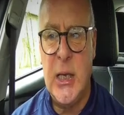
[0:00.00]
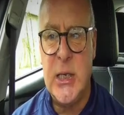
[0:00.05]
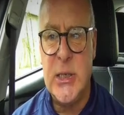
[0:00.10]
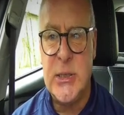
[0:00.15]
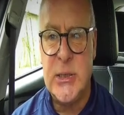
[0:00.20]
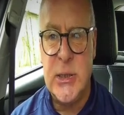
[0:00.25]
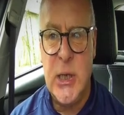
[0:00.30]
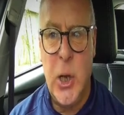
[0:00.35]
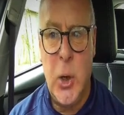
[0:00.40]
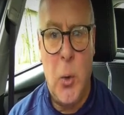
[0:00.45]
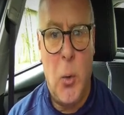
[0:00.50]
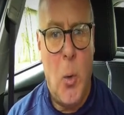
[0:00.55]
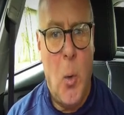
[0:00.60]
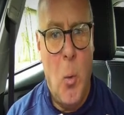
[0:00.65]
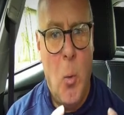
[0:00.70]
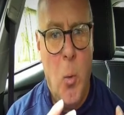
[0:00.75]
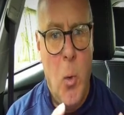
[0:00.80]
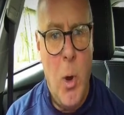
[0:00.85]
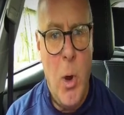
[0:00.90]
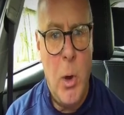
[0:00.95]
So
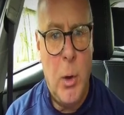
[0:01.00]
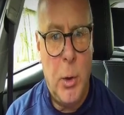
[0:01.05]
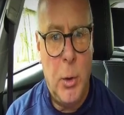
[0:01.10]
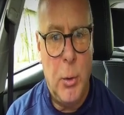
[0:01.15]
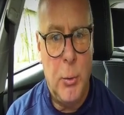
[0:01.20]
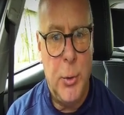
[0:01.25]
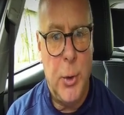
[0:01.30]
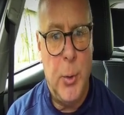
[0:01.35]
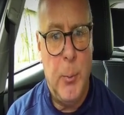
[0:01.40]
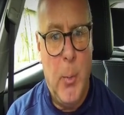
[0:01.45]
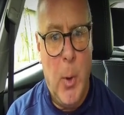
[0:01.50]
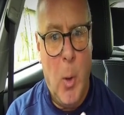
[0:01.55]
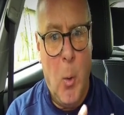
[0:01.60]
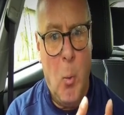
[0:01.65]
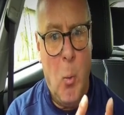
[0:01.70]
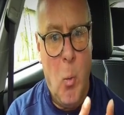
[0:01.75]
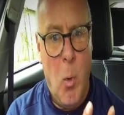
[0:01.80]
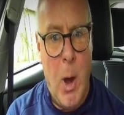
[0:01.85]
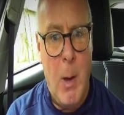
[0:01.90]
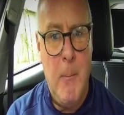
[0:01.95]
work on them
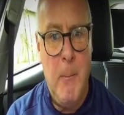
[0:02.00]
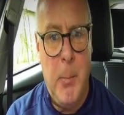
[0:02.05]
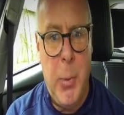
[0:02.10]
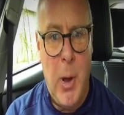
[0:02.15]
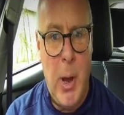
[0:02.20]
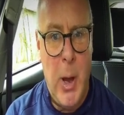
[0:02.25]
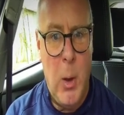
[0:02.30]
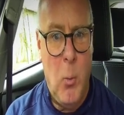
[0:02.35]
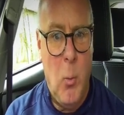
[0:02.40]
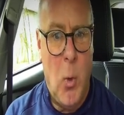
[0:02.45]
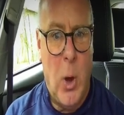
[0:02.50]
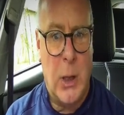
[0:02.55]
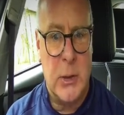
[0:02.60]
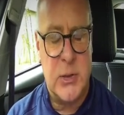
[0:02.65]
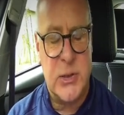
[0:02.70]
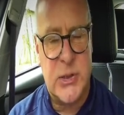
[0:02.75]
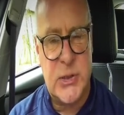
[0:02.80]
one by one,